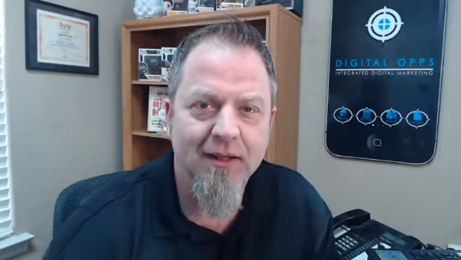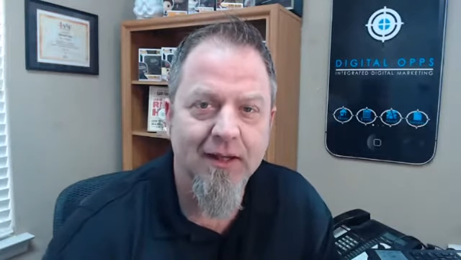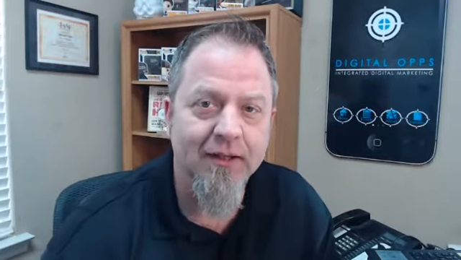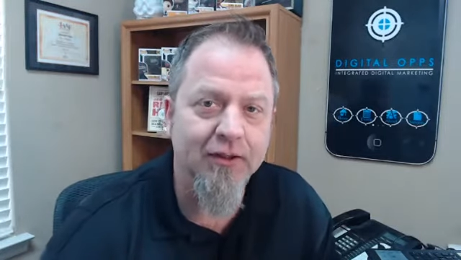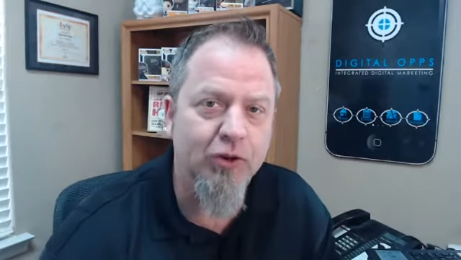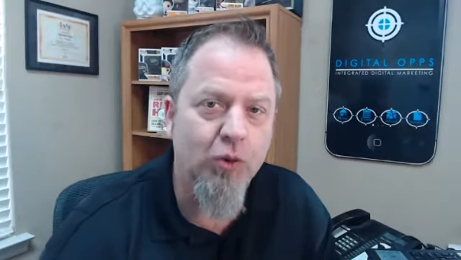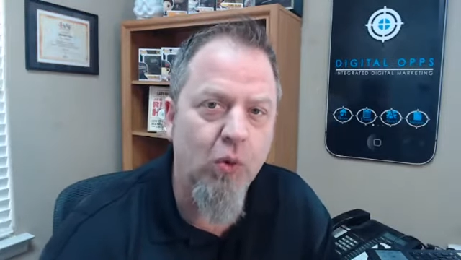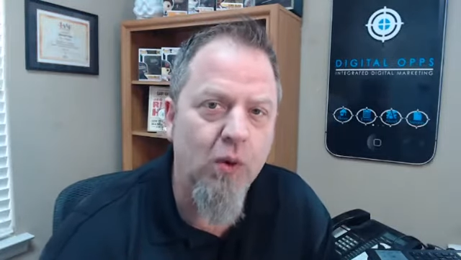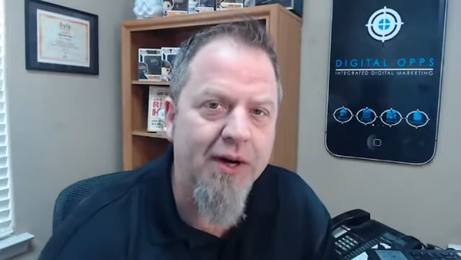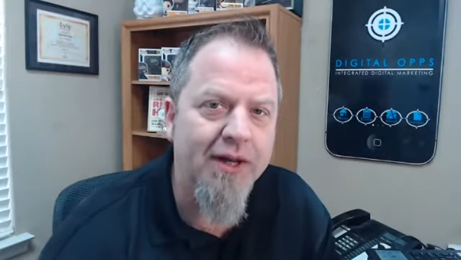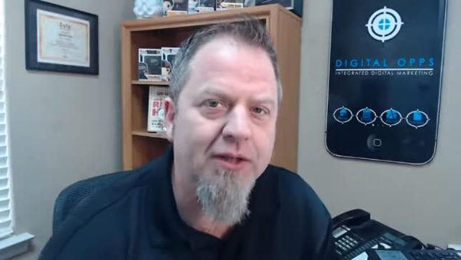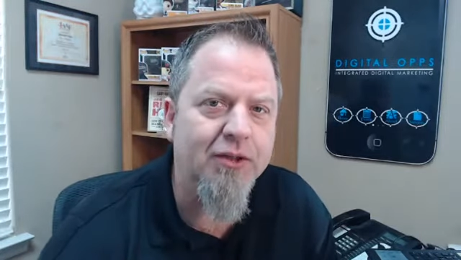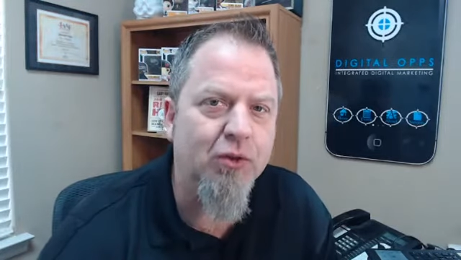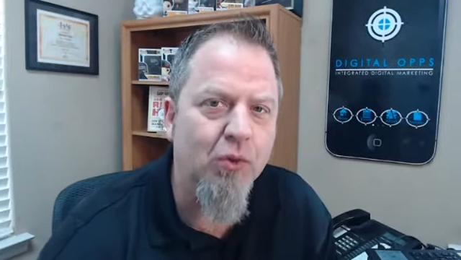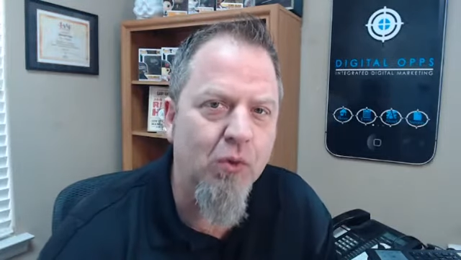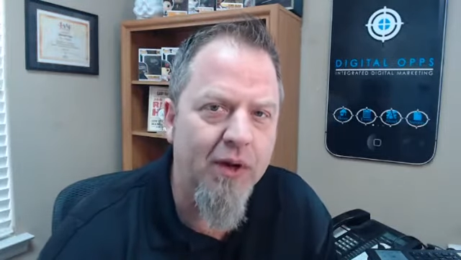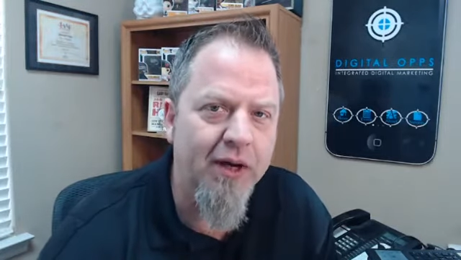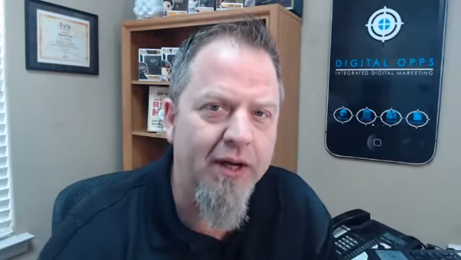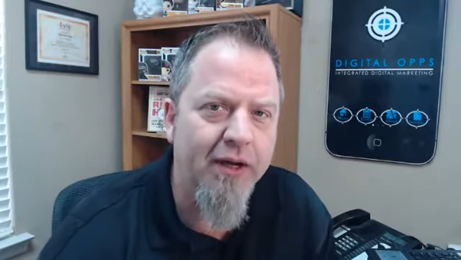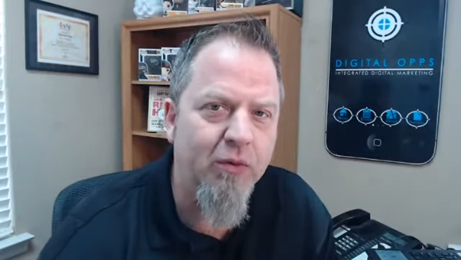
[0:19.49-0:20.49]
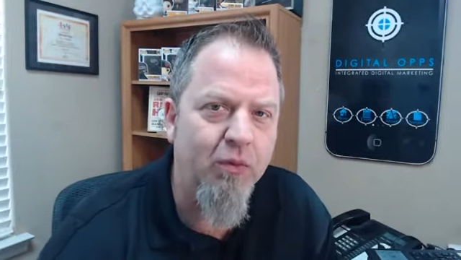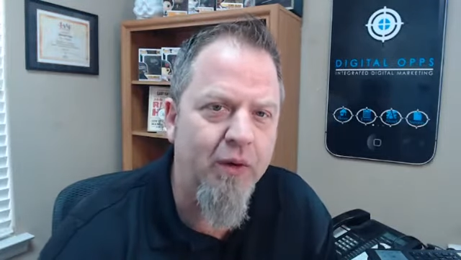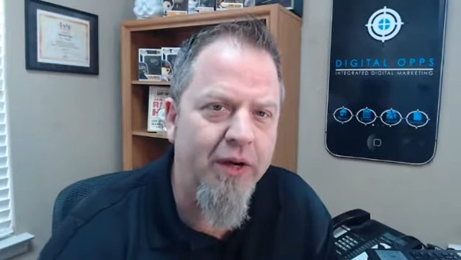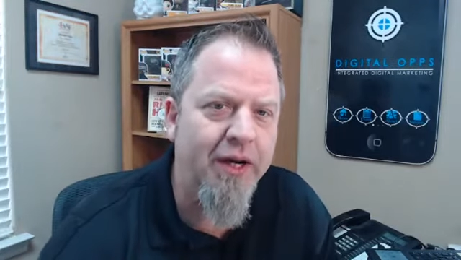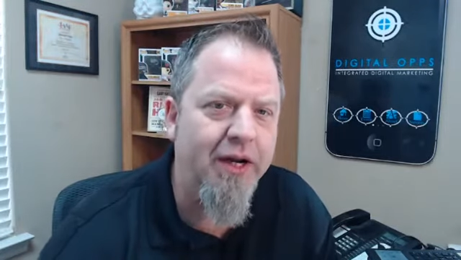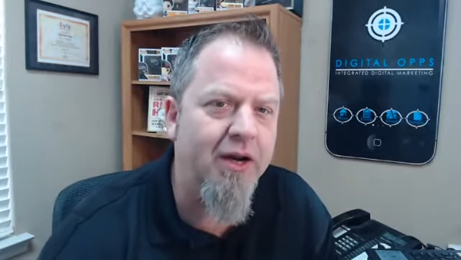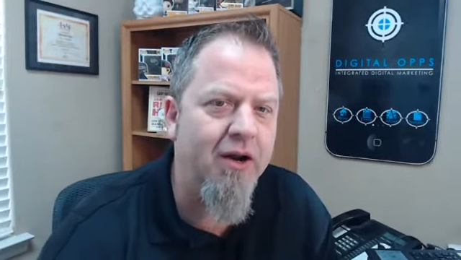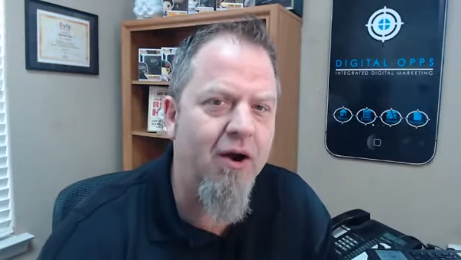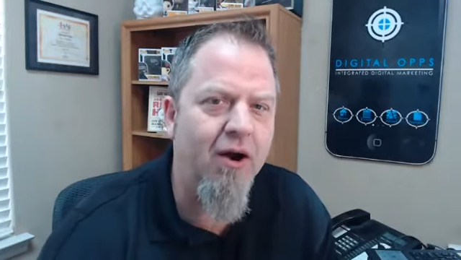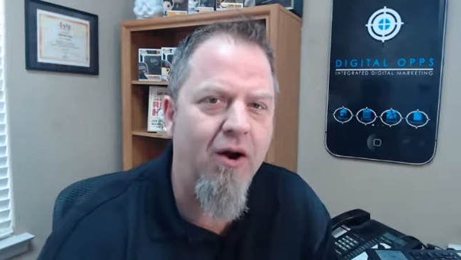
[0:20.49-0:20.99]
In 2020,
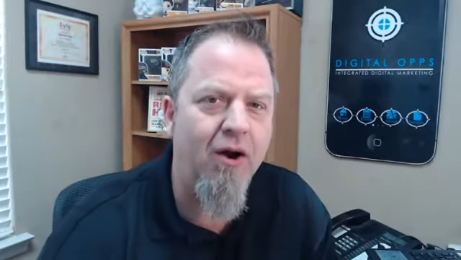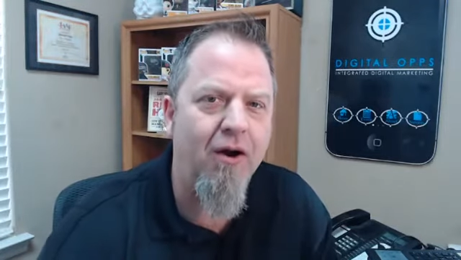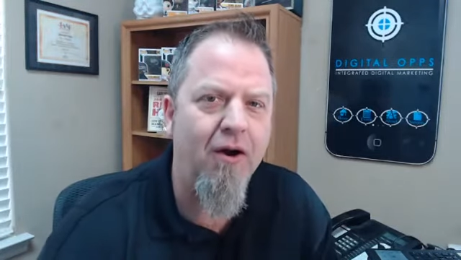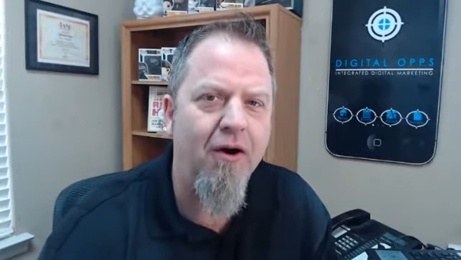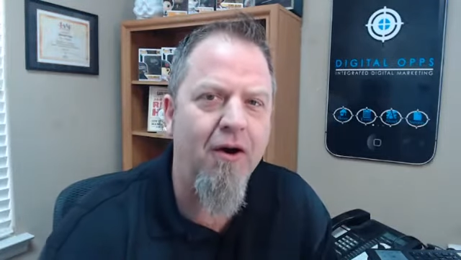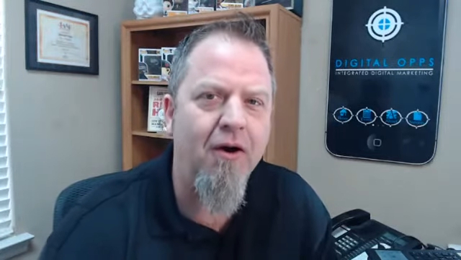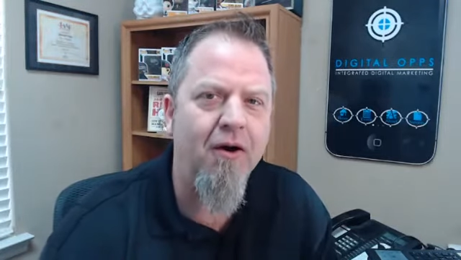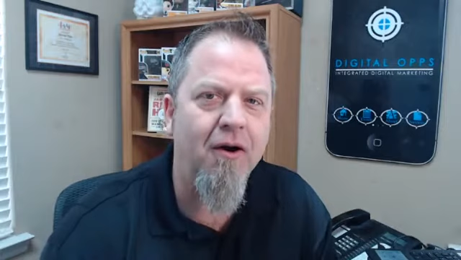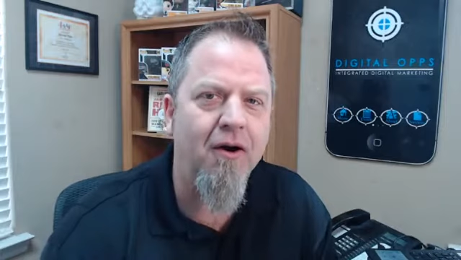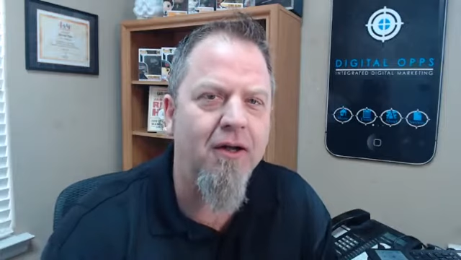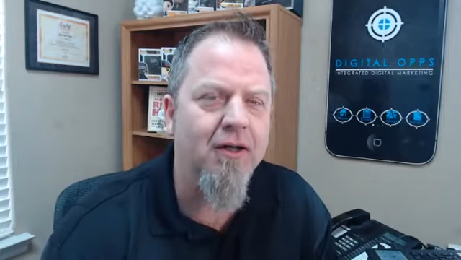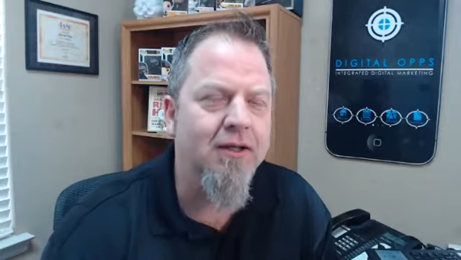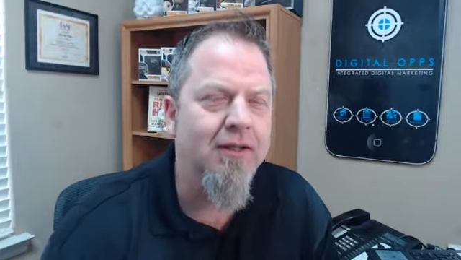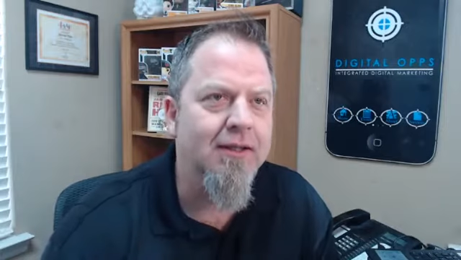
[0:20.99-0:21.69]
we are